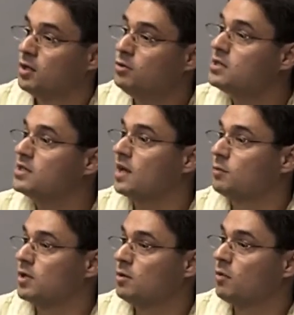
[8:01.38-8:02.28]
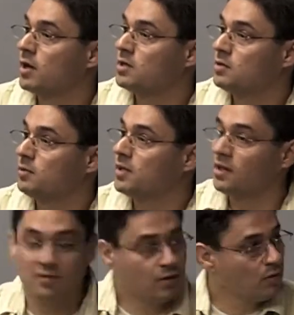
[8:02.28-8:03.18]
You decide what you want to do with
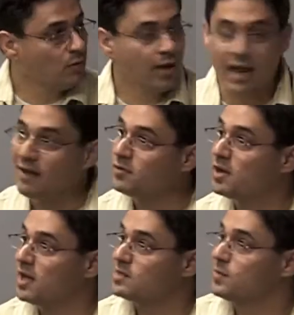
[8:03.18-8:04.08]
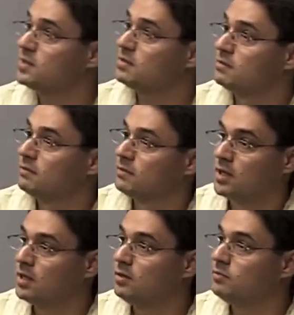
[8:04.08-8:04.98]
it. If you don't want advertisements,
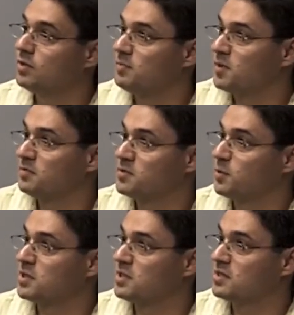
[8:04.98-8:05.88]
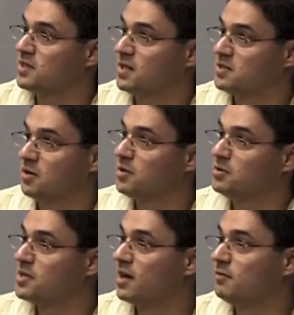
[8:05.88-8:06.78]
then you flip the switch that says don't
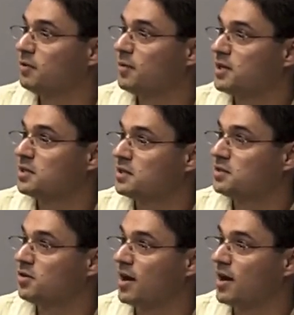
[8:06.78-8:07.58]
use that information to